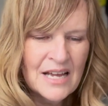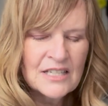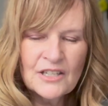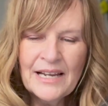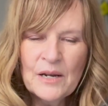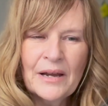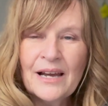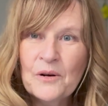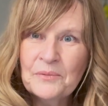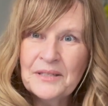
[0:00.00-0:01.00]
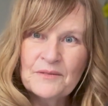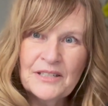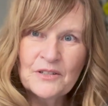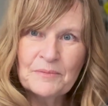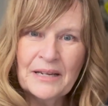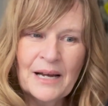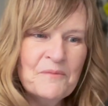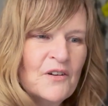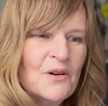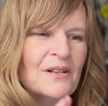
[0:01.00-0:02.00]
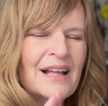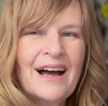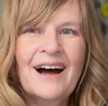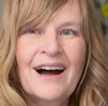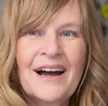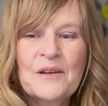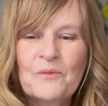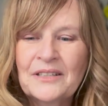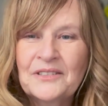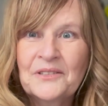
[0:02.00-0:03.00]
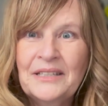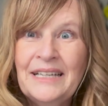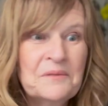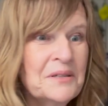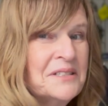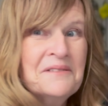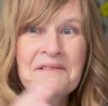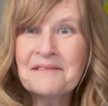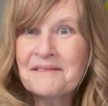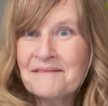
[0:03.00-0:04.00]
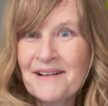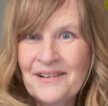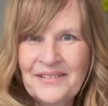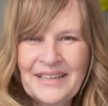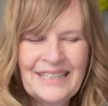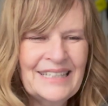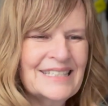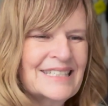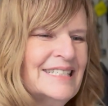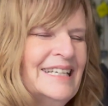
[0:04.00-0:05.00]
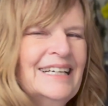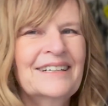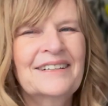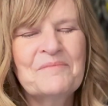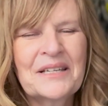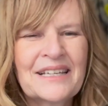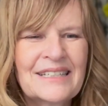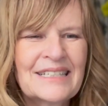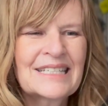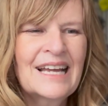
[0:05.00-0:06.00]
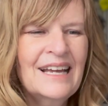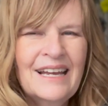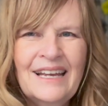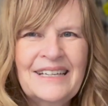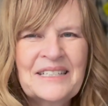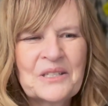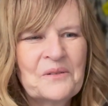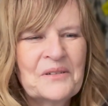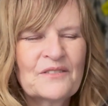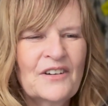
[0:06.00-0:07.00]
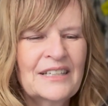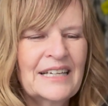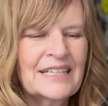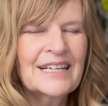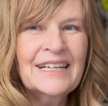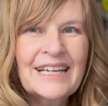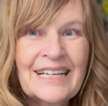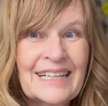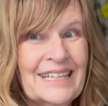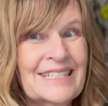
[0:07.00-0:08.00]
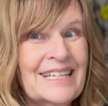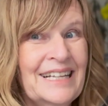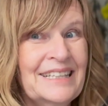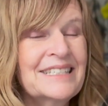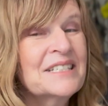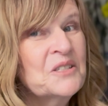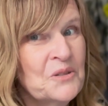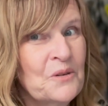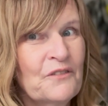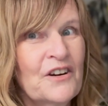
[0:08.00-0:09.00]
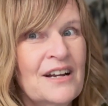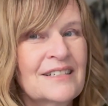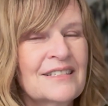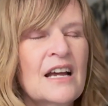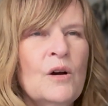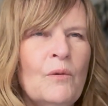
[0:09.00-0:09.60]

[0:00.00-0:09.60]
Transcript: So anyway, I hope this video has been helpful. I want to hear what you're growing this year, because it is always fun and exciting. Like I said, this is new for us.